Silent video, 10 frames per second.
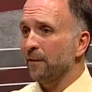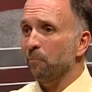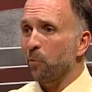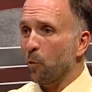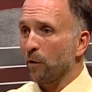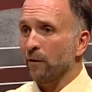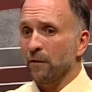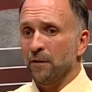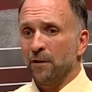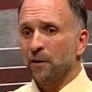important
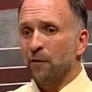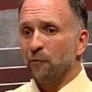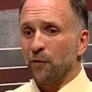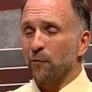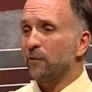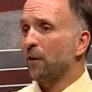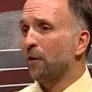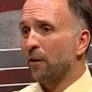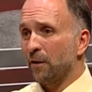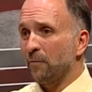for the
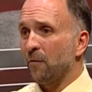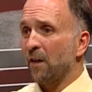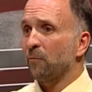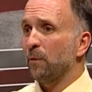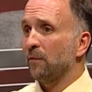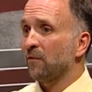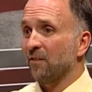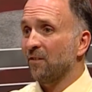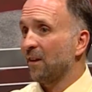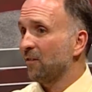return on investment and
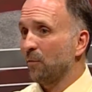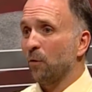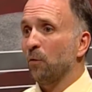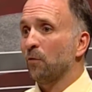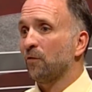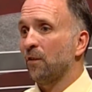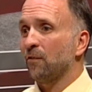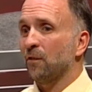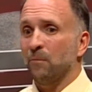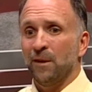success of the whole
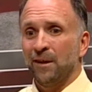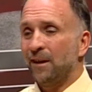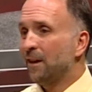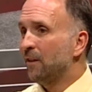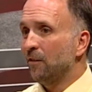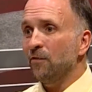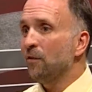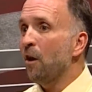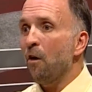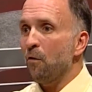system. There's
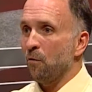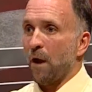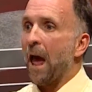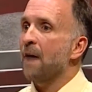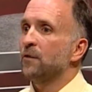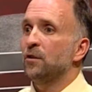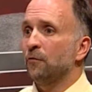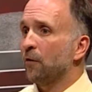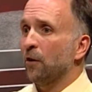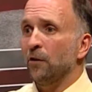no avenue
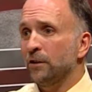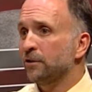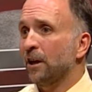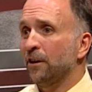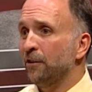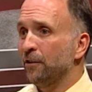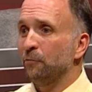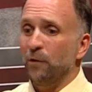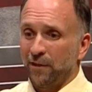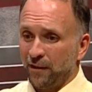for early childhood
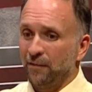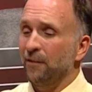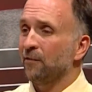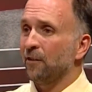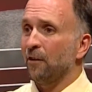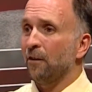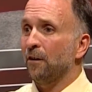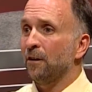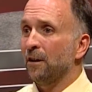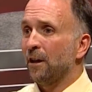within this law,
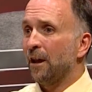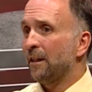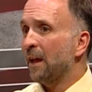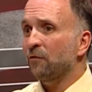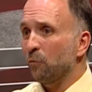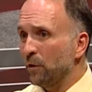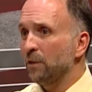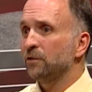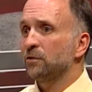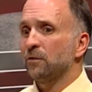and that's
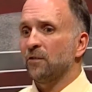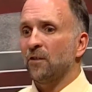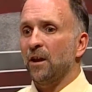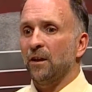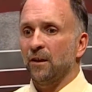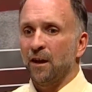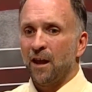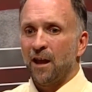really short-sighted.